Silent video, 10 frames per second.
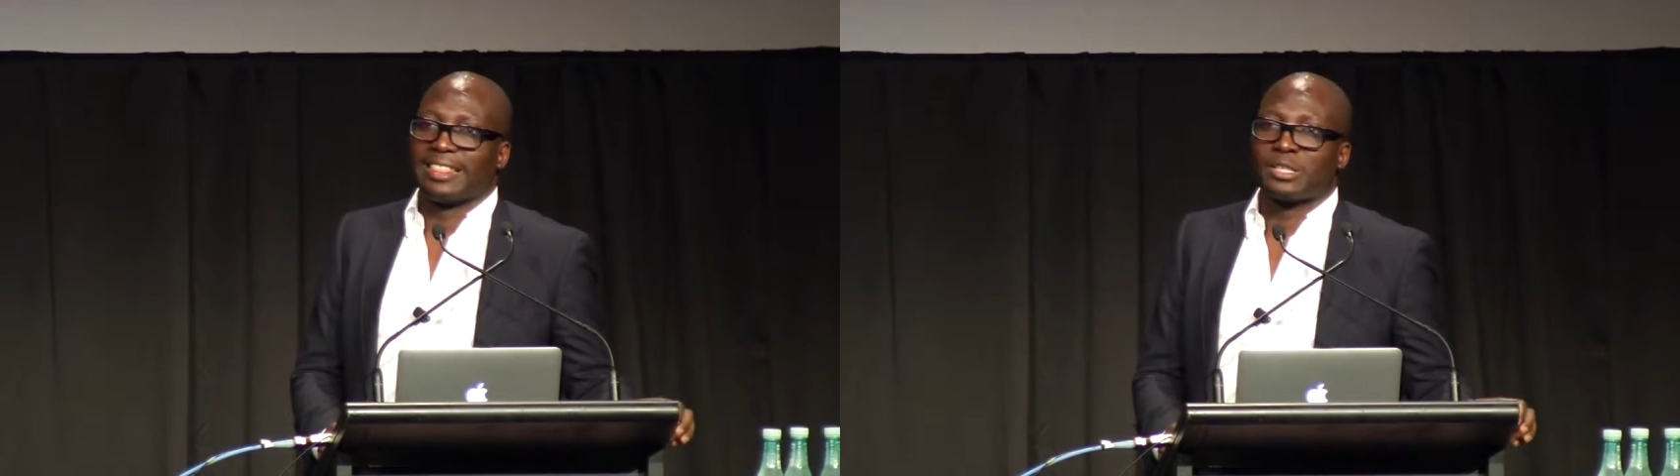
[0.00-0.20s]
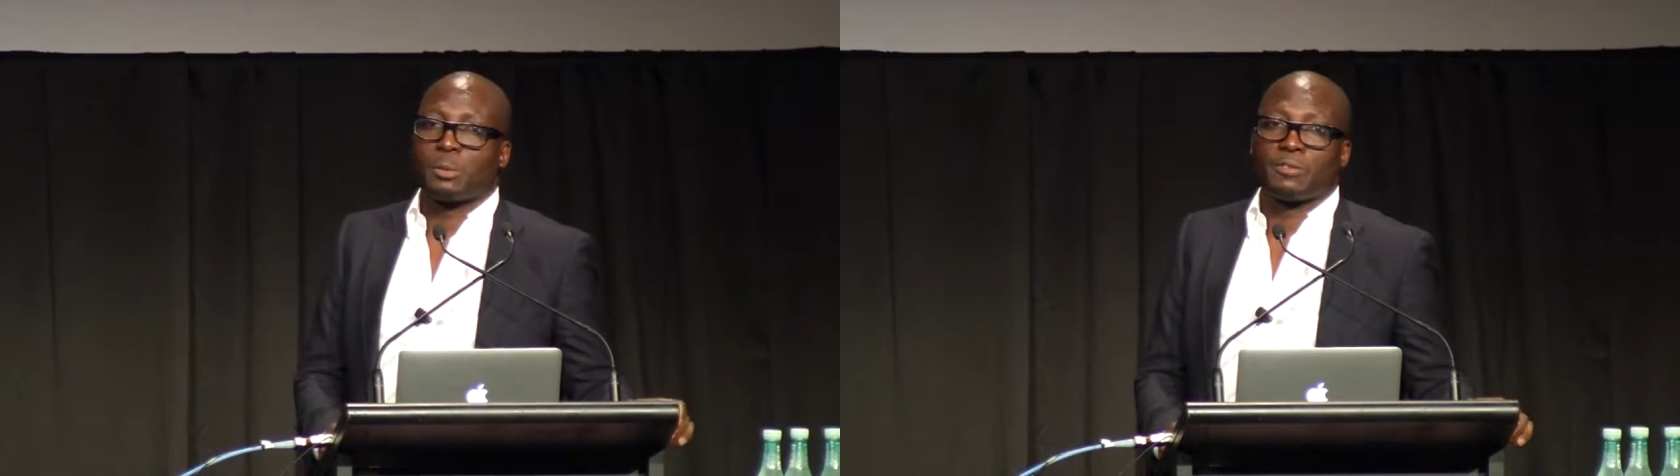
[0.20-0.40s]

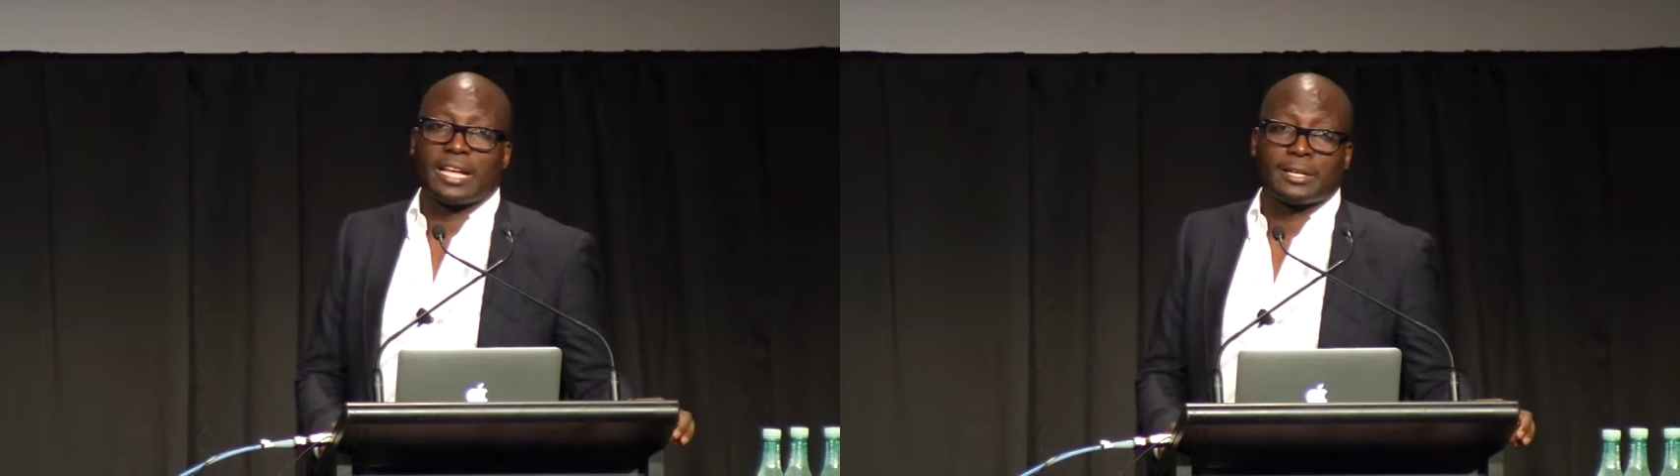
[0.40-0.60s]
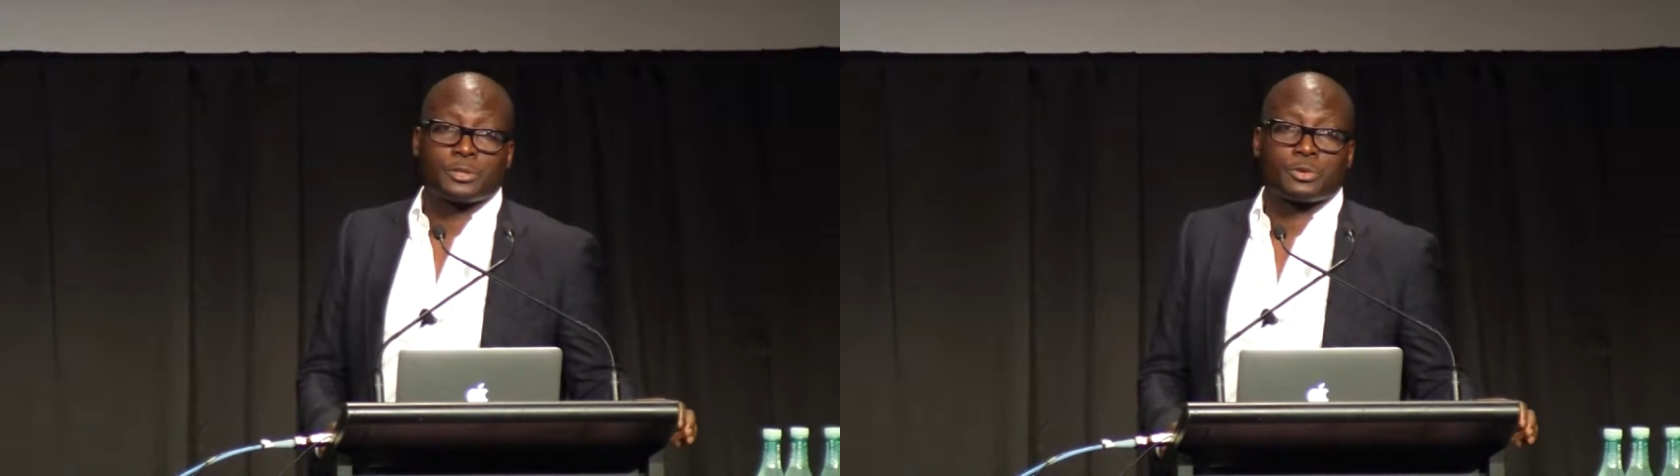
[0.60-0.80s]
think some of
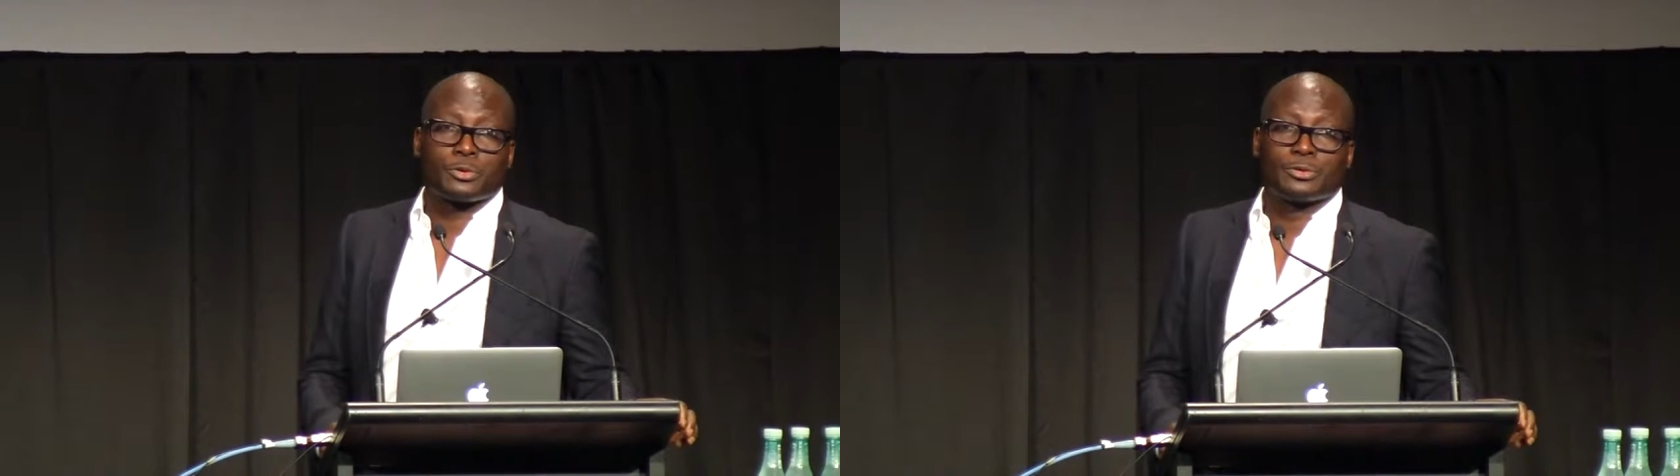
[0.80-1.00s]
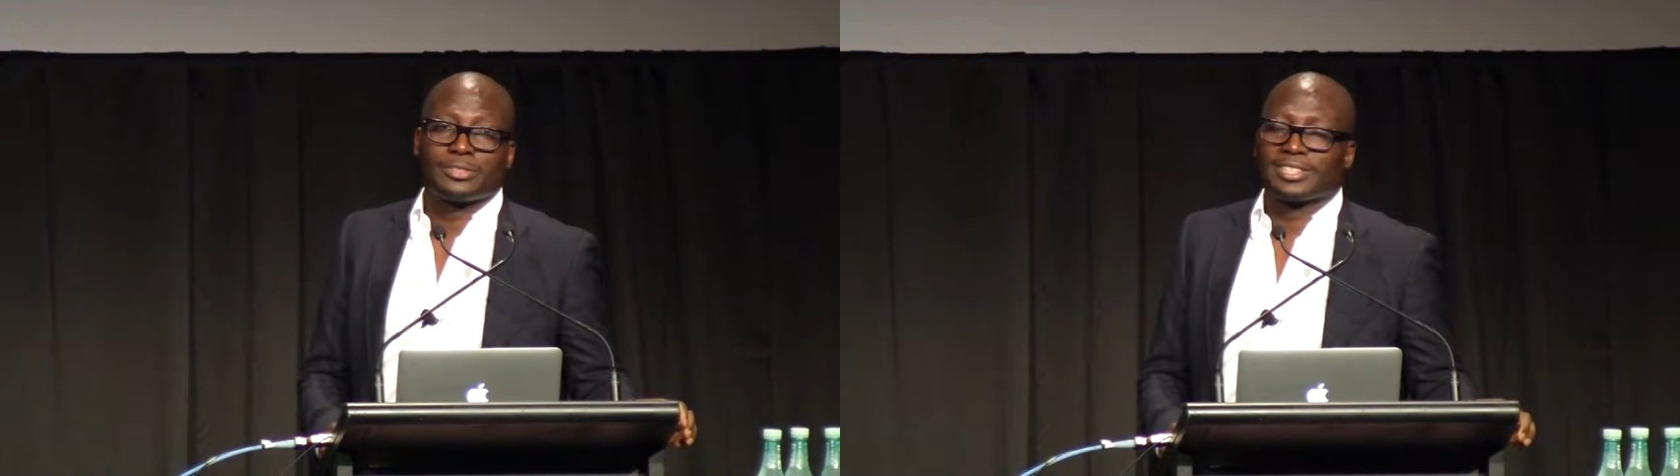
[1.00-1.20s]
that is
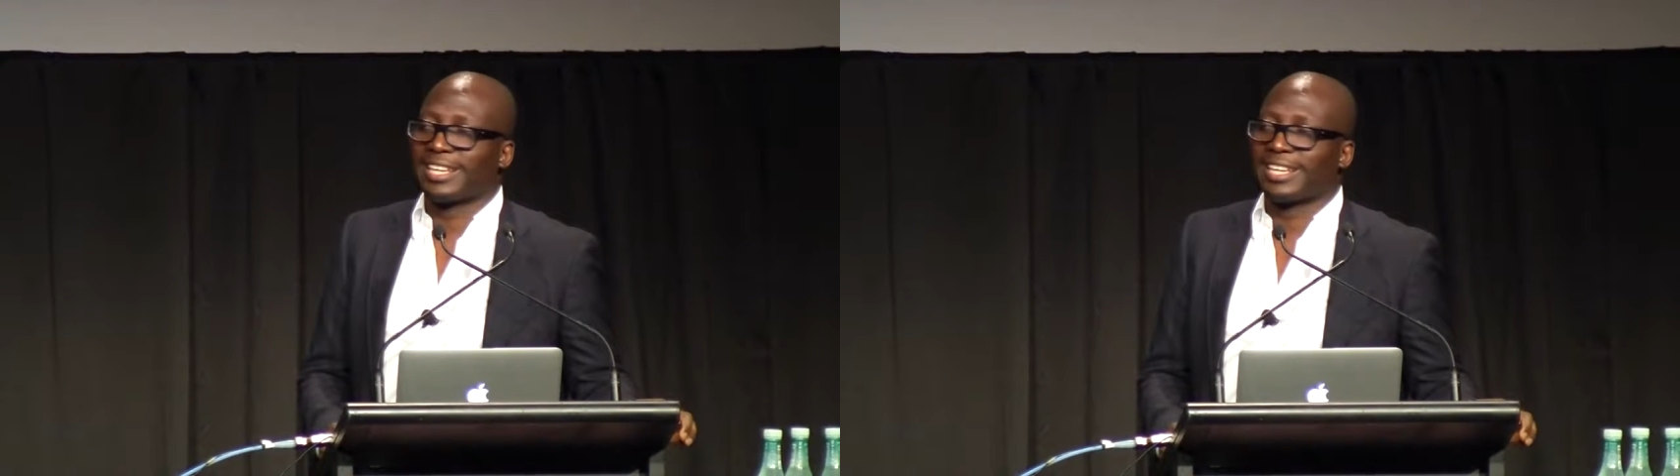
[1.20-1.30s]
true,